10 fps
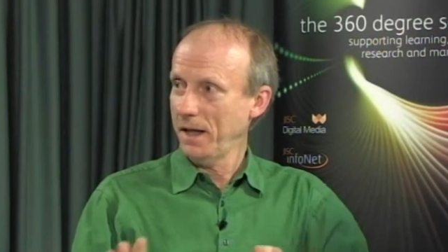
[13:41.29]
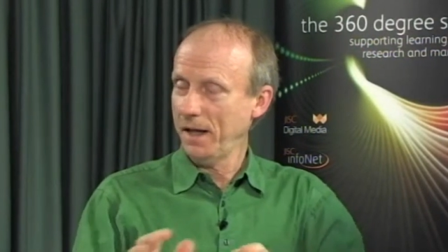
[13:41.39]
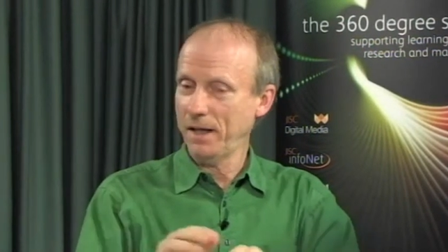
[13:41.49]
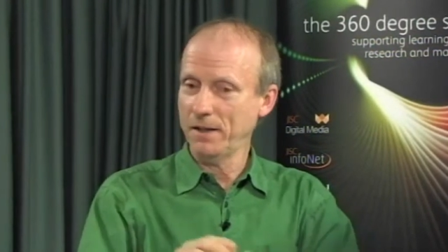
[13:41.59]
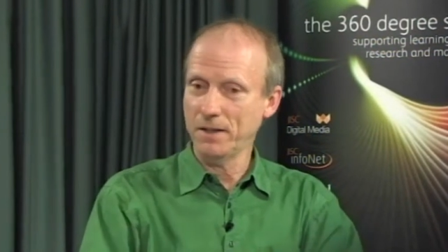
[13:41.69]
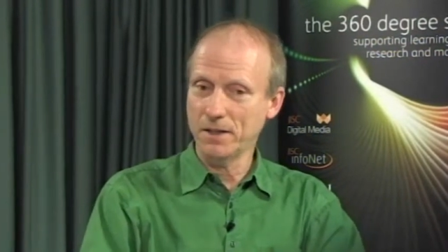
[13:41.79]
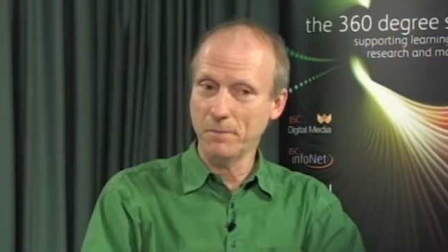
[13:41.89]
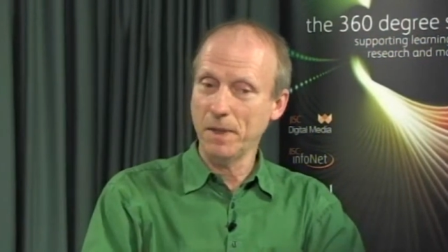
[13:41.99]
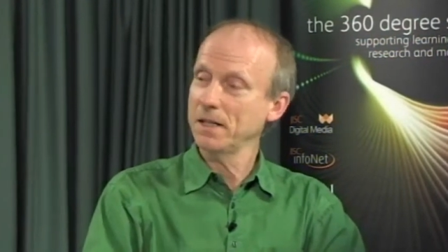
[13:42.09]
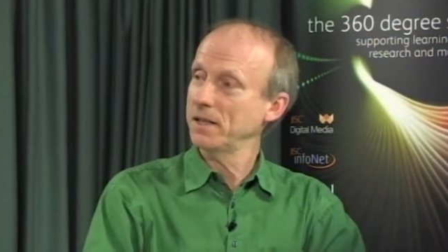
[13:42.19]
And it's
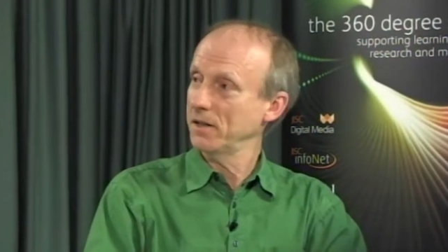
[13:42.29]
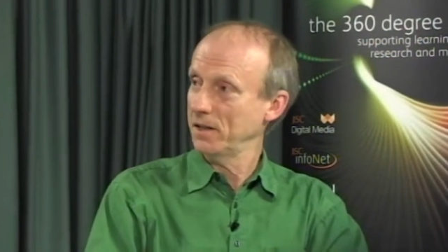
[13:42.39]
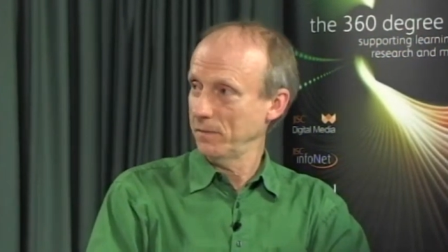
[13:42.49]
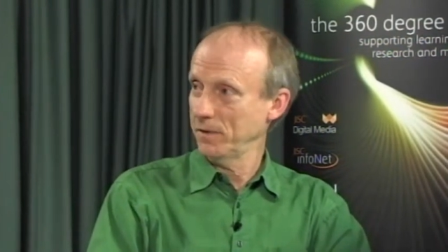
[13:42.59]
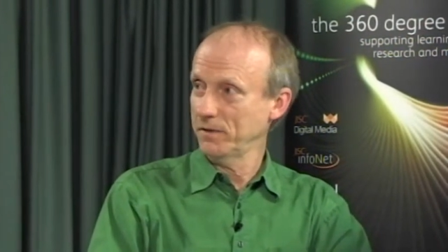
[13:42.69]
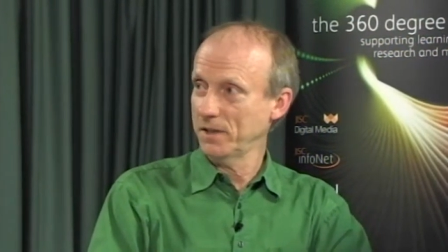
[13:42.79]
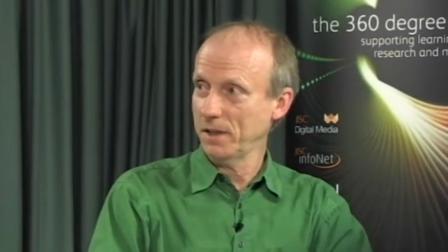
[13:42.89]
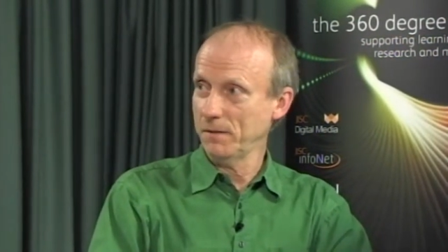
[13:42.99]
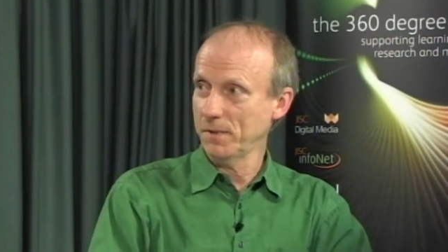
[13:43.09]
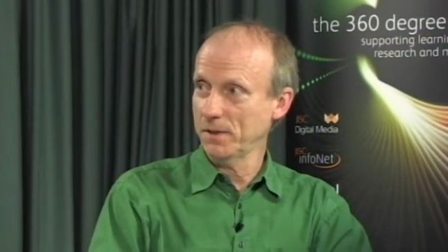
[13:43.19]
amazing the number of
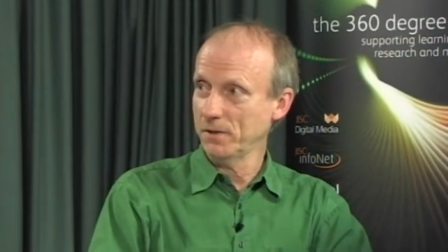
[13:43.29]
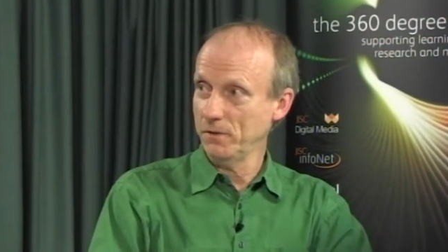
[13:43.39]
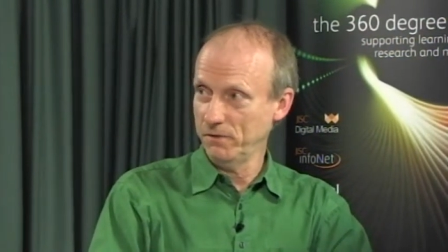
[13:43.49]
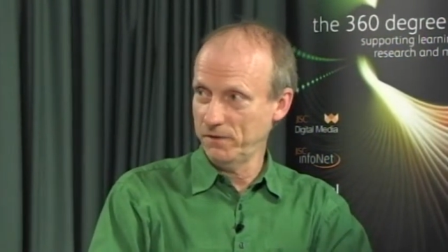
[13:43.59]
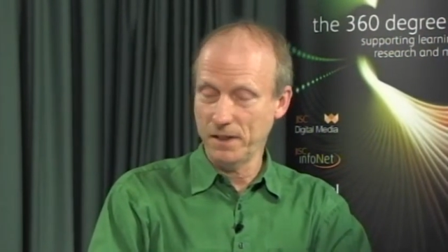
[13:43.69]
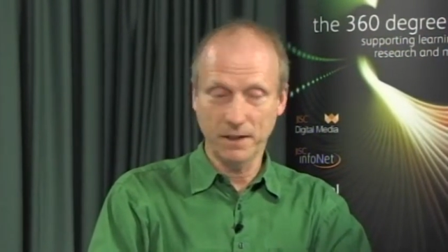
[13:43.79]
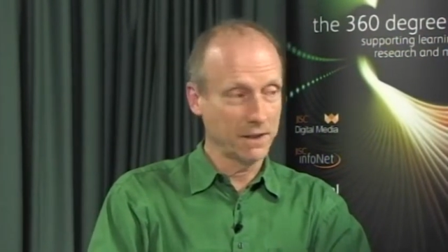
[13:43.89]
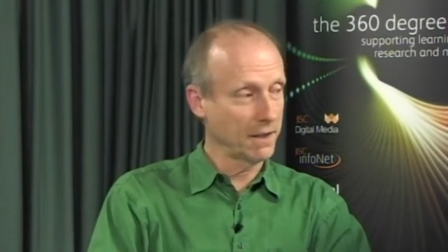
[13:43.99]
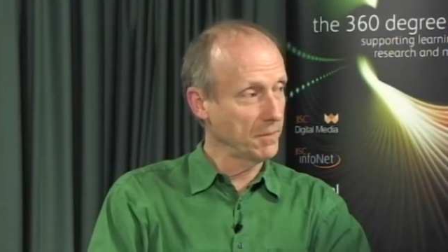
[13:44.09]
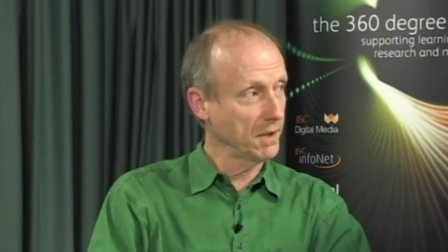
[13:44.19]
times you'll
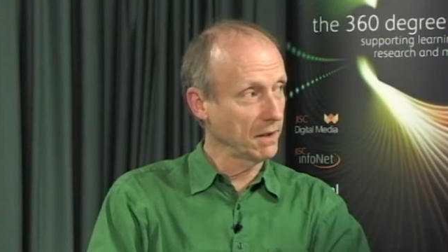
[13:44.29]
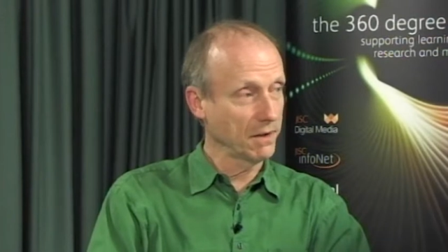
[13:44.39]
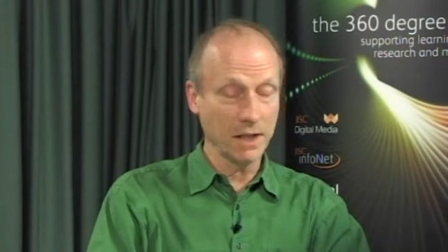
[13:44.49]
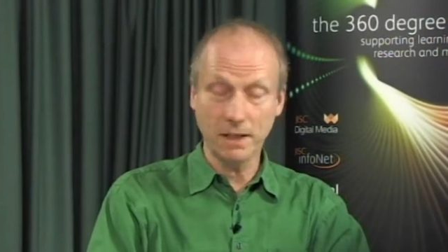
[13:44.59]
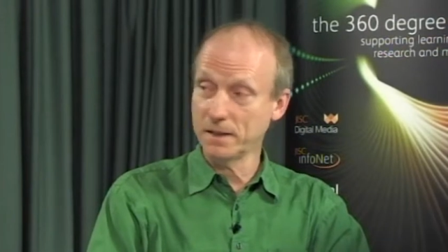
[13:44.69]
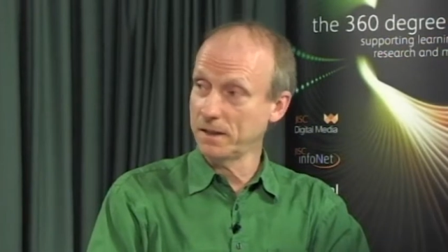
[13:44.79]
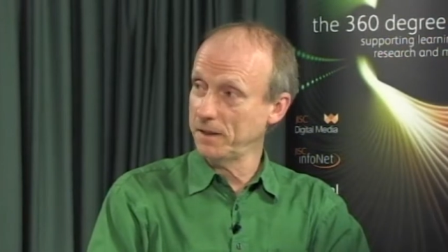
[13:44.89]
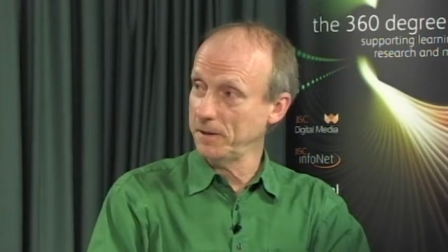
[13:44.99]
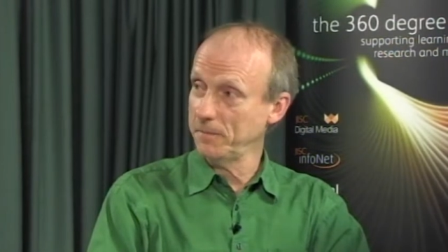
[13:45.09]
find something that